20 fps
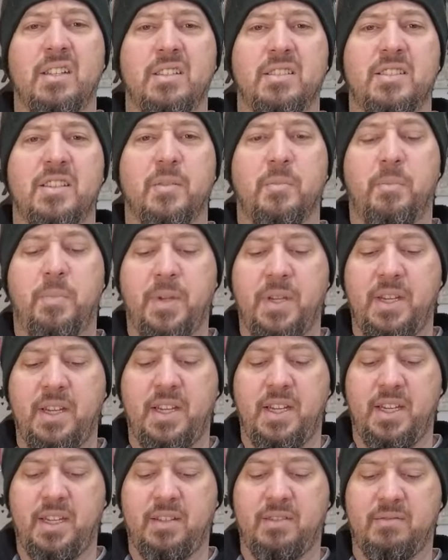to
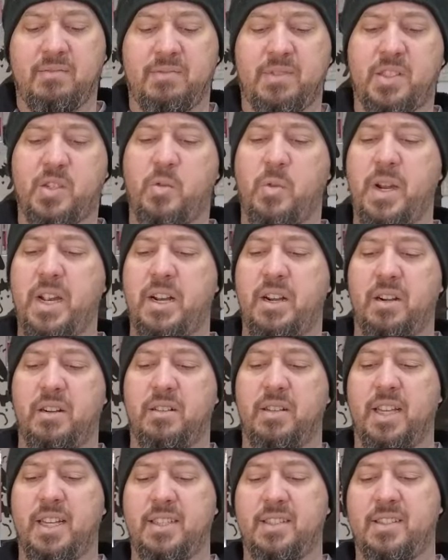be square?
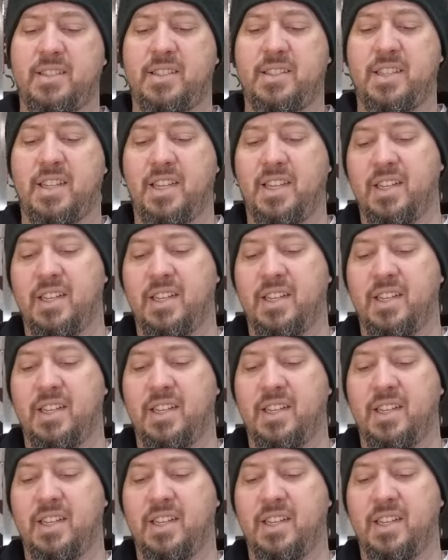That's